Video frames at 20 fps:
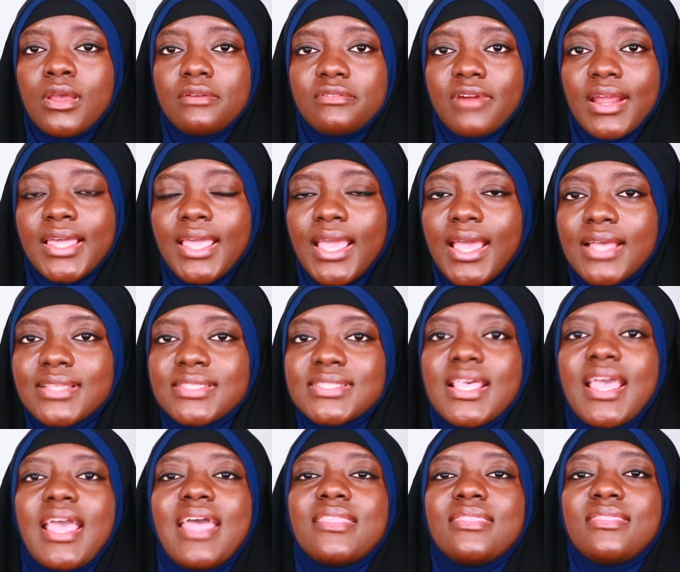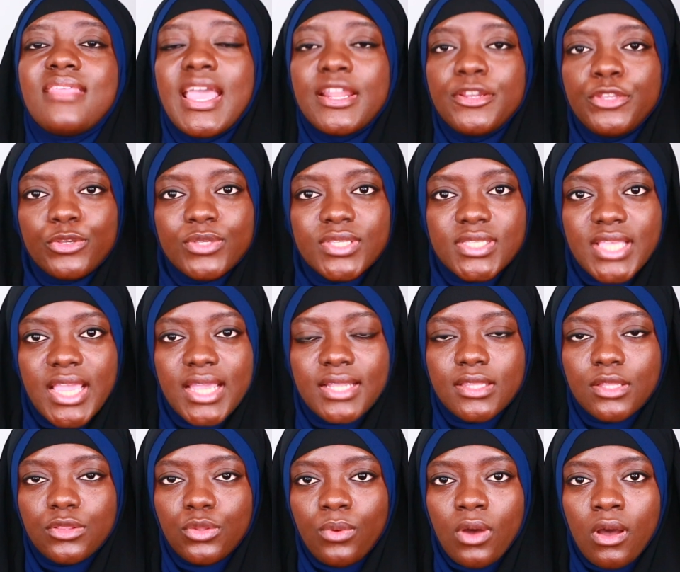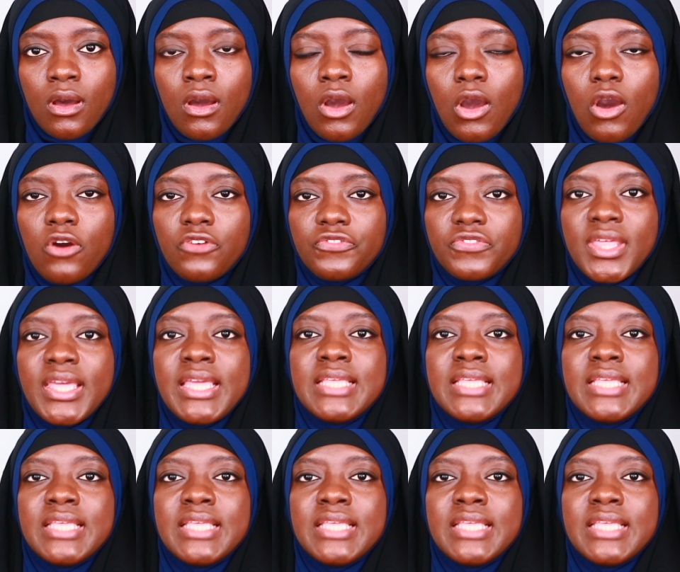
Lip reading: rakats, then you say the dua of the